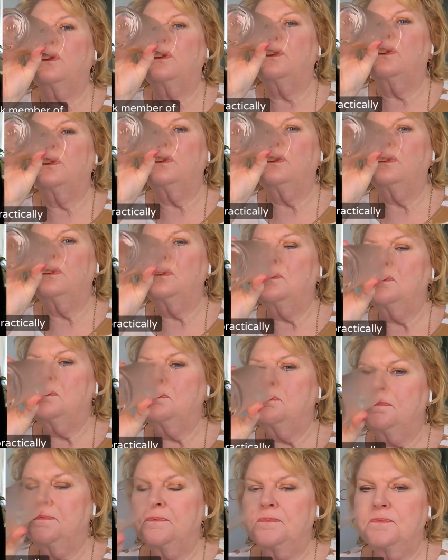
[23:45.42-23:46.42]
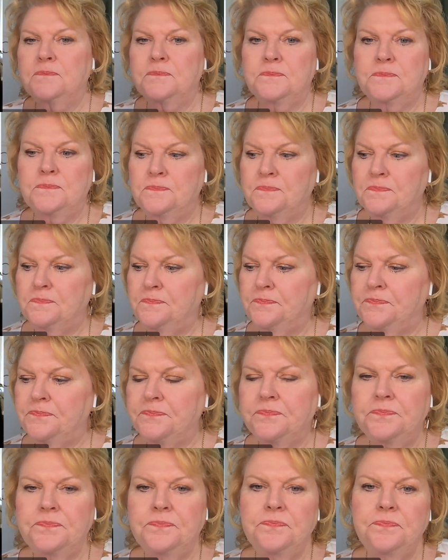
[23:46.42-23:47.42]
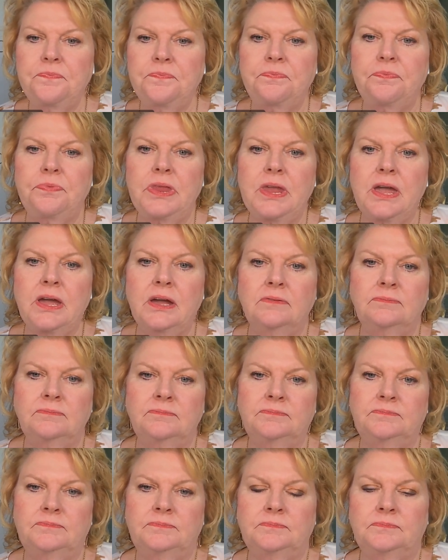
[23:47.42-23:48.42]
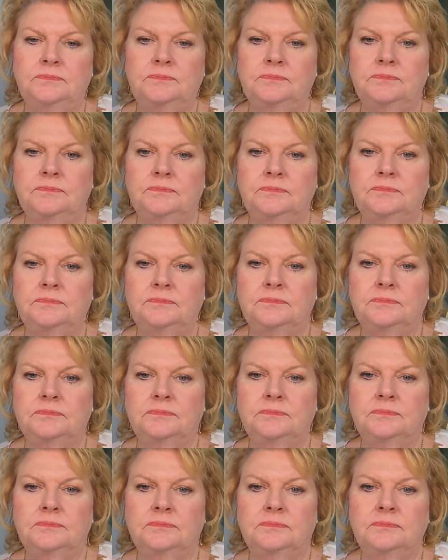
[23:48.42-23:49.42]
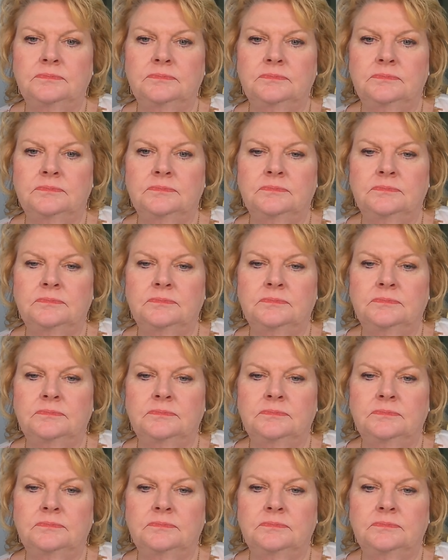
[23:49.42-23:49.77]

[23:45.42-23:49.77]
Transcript: (silent)